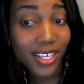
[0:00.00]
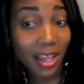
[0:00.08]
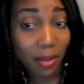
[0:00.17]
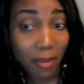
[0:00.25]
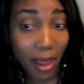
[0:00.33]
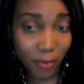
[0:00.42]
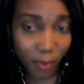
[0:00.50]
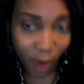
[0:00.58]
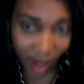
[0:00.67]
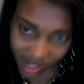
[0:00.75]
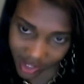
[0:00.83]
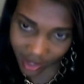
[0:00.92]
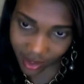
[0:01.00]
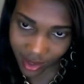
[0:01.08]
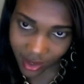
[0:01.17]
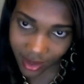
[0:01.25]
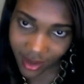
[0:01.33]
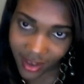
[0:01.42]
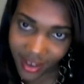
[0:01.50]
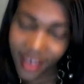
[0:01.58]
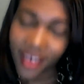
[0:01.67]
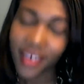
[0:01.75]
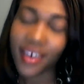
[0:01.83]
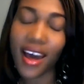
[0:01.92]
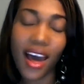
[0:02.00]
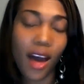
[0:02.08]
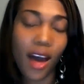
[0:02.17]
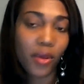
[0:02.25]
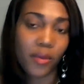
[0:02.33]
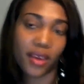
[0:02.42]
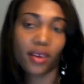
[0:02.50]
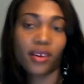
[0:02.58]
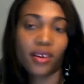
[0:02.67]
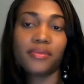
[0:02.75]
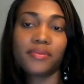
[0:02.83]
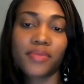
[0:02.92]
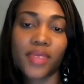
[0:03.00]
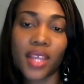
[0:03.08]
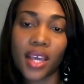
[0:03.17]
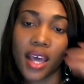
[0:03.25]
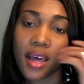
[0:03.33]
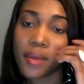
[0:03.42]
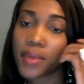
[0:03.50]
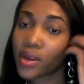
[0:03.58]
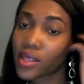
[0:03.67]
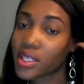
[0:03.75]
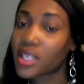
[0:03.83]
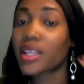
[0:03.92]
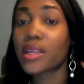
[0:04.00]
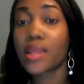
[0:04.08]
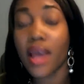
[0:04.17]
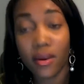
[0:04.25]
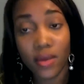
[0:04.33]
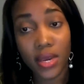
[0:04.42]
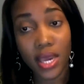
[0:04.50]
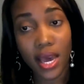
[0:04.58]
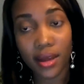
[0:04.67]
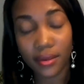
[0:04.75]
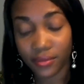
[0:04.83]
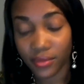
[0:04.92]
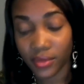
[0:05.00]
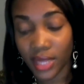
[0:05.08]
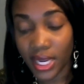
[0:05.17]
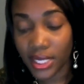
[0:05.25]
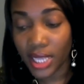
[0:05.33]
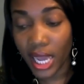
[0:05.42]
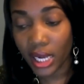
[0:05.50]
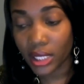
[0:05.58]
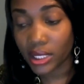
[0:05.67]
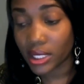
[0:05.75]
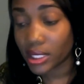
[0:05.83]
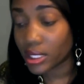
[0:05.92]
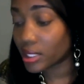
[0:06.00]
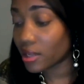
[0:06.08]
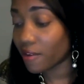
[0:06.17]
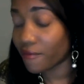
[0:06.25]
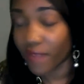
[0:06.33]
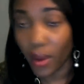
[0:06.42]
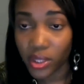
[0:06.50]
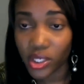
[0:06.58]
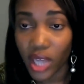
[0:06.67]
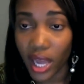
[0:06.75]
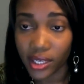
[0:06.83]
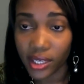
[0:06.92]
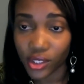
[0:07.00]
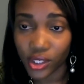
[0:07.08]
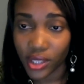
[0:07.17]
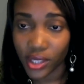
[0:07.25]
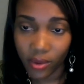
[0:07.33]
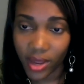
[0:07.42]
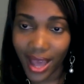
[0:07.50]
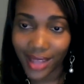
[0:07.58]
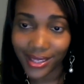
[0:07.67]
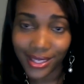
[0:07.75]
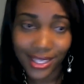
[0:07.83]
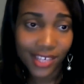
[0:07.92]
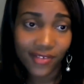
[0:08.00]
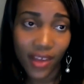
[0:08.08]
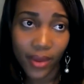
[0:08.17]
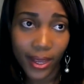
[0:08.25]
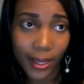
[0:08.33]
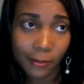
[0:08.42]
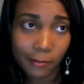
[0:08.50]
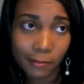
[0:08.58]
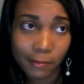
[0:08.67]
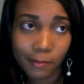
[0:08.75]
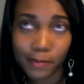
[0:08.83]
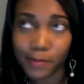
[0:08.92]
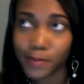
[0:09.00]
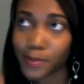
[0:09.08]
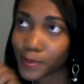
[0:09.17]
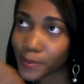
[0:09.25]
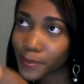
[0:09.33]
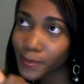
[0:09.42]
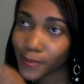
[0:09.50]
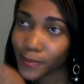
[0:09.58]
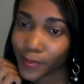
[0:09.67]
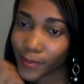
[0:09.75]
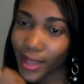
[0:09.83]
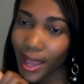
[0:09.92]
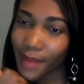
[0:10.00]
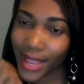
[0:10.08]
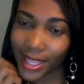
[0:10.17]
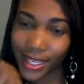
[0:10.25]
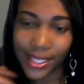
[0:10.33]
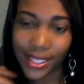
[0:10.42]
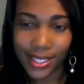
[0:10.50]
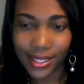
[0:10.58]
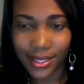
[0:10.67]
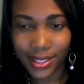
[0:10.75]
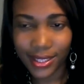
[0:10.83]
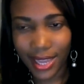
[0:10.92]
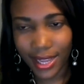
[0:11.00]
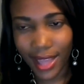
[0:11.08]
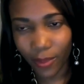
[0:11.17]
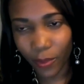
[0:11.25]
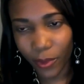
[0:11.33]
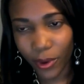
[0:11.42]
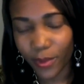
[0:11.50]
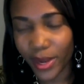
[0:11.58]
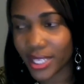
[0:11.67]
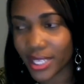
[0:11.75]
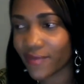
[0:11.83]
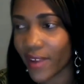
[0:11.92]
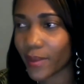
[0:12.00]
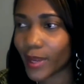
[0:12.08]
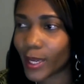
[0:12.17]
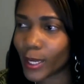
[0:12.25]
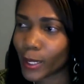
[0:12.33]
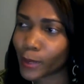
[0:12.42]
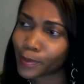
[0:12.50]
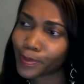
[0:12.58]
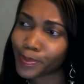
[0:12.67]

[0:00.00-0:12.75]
sell my product, I will be good. Because in this area, they said this is a very challenging area. This is very, I'm not going to say that word, but it's very